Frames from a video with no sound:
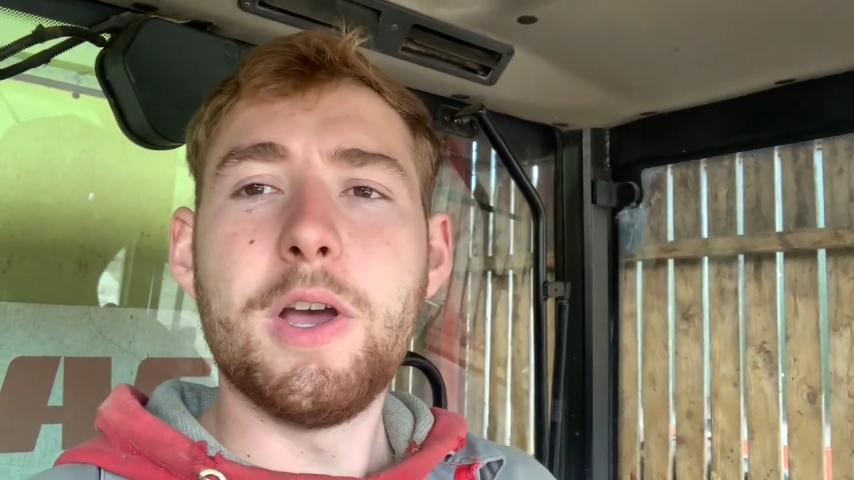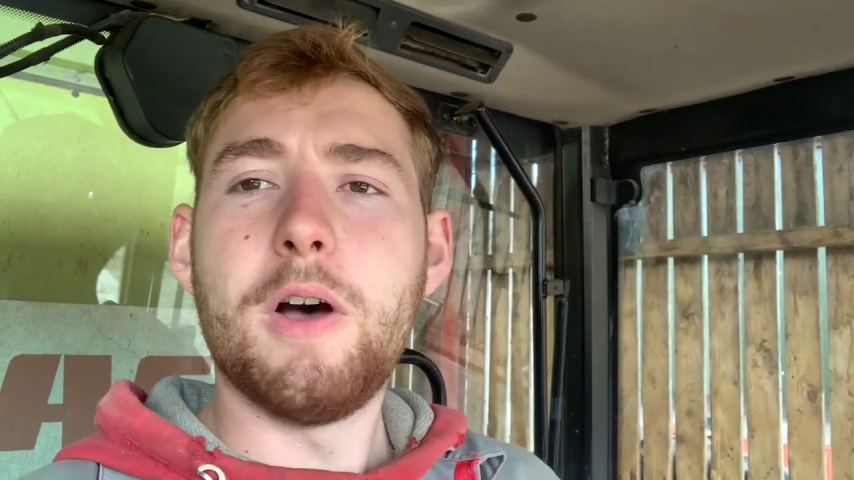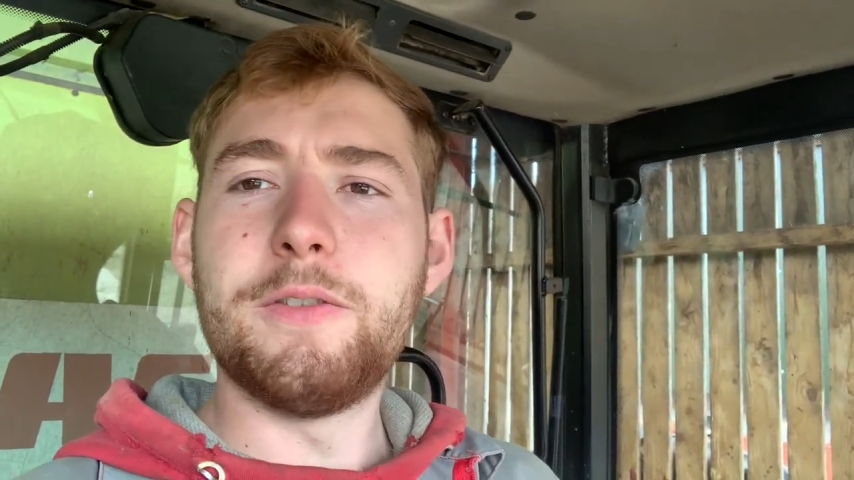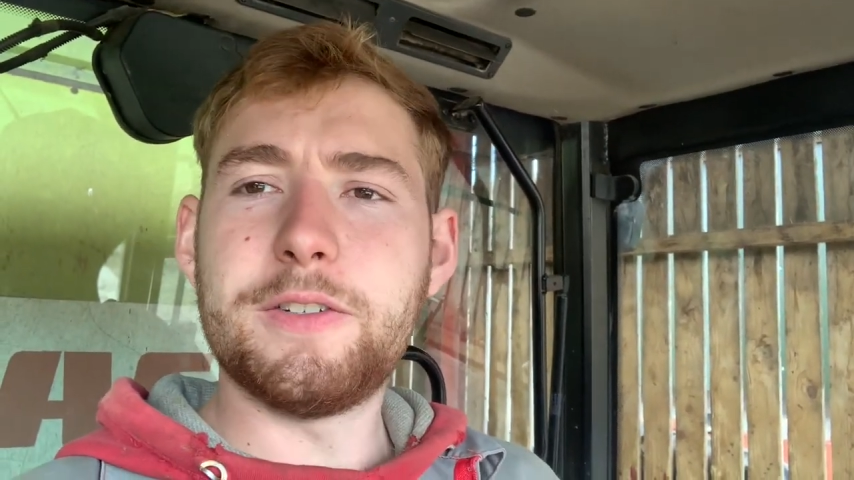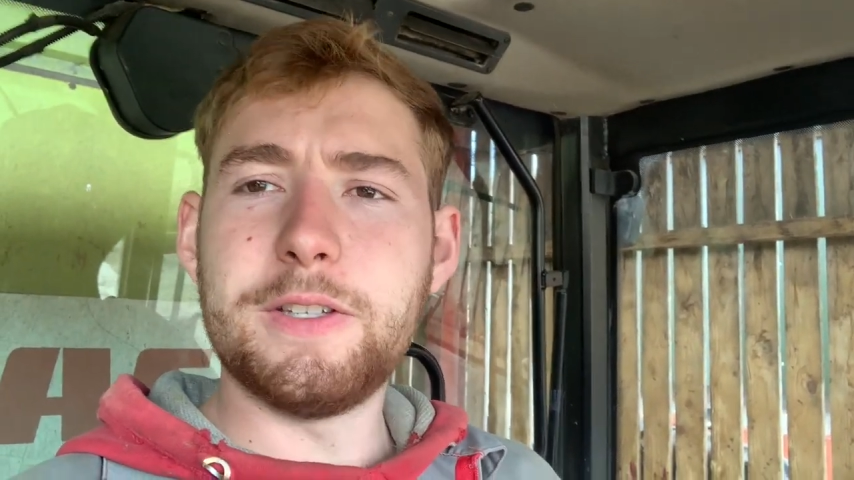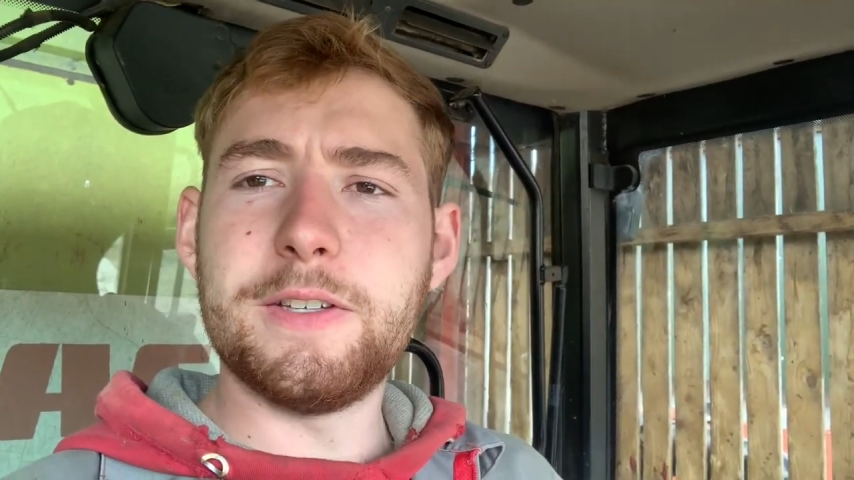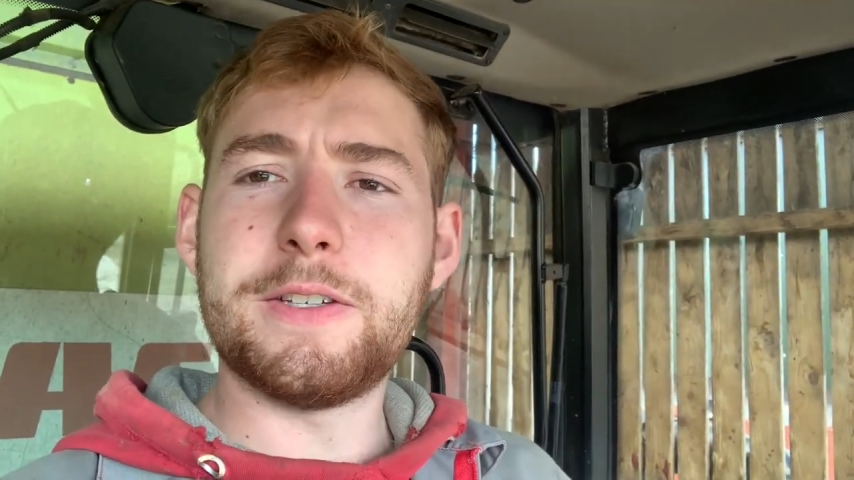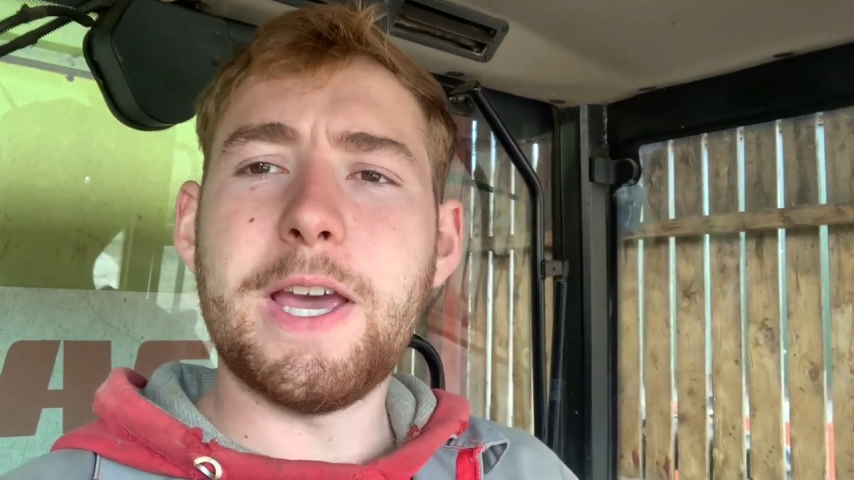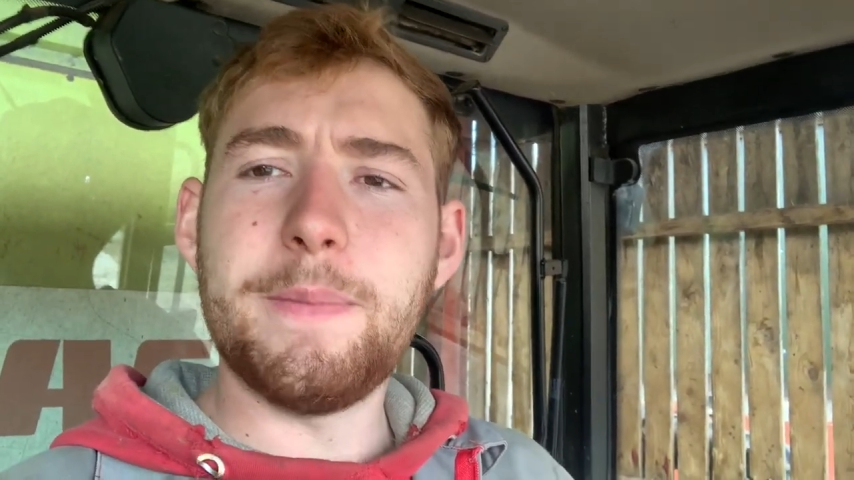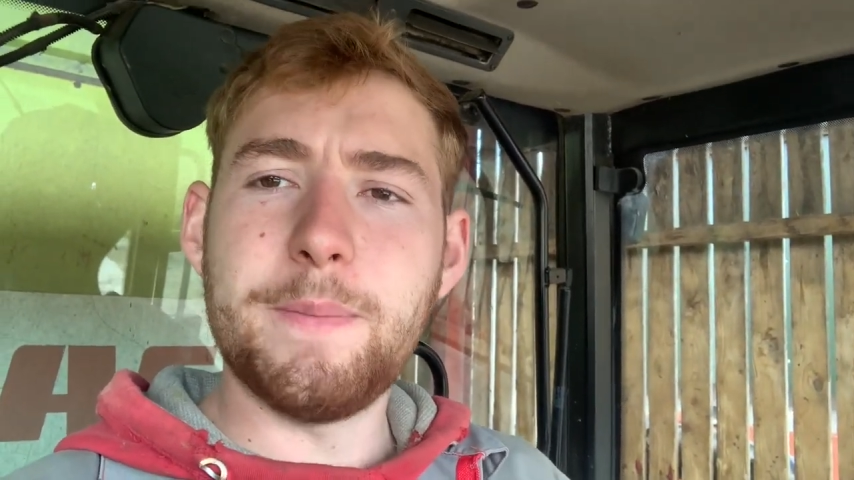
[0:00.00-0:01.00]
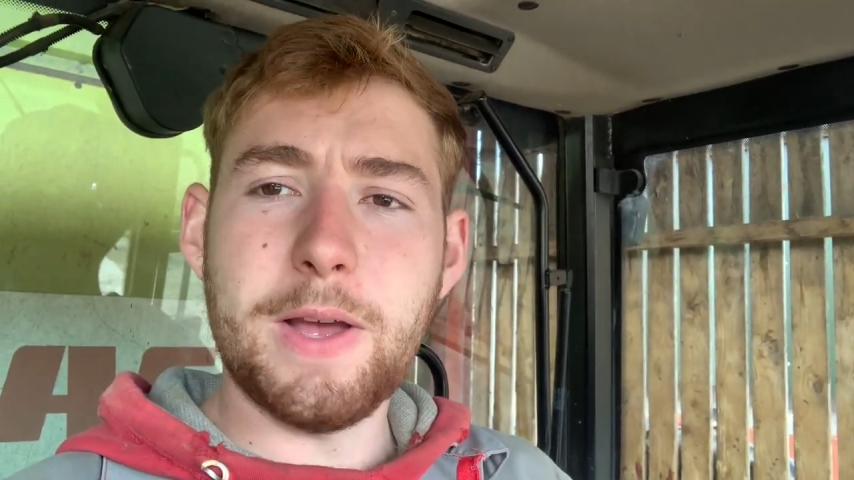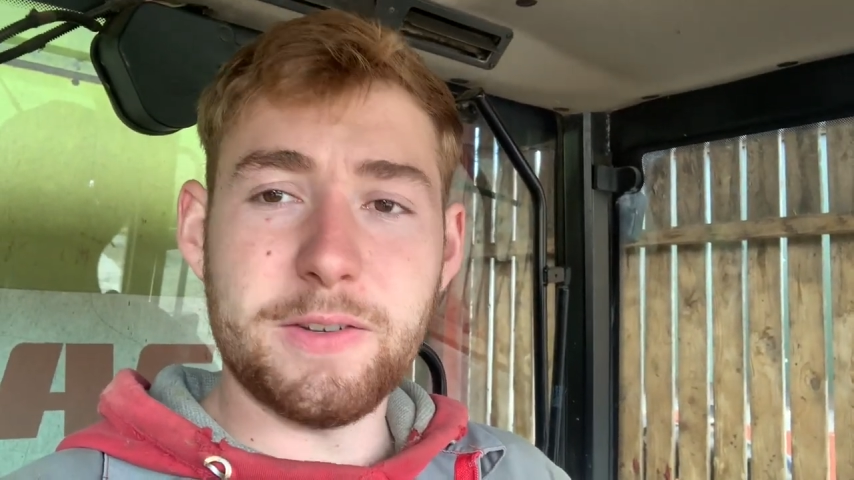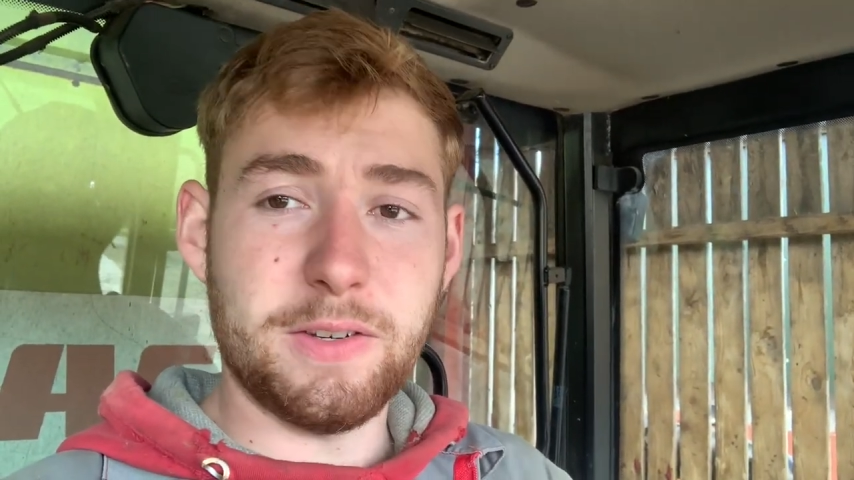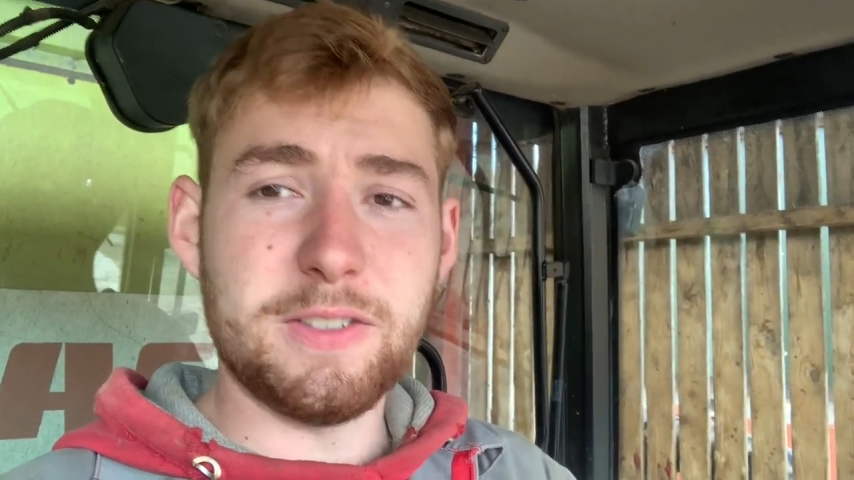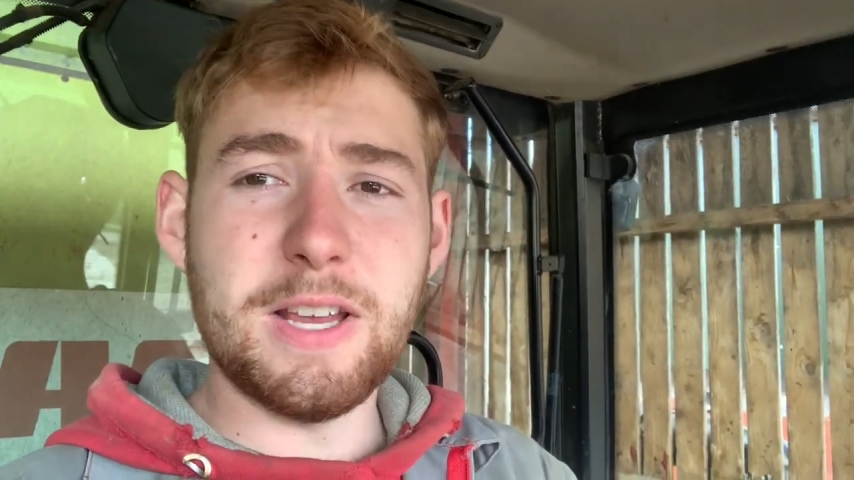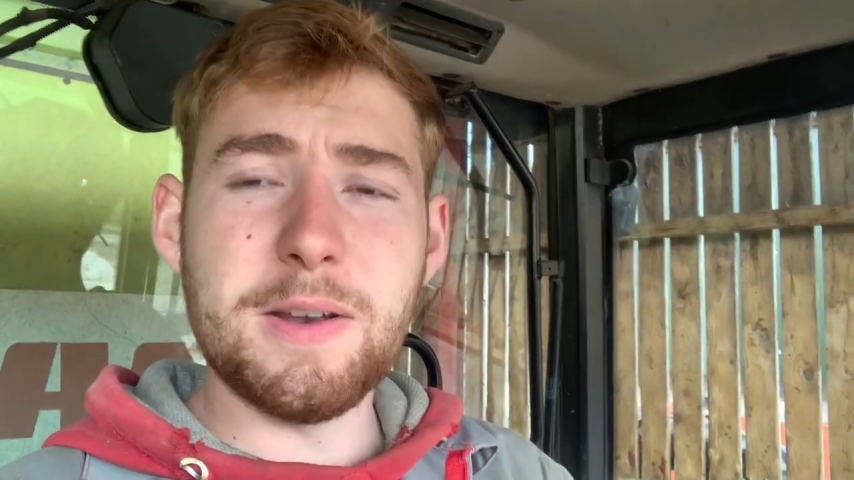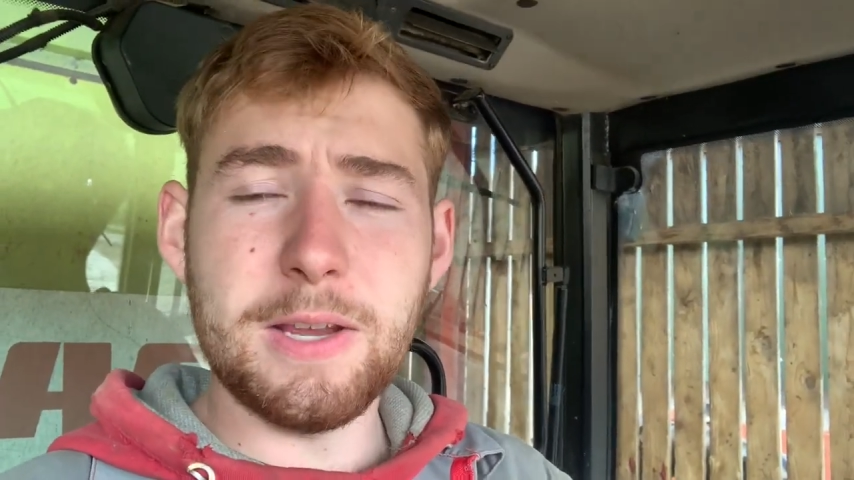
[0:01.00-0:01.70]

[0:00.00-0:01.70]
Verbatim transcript: Obviously, this came, as I said,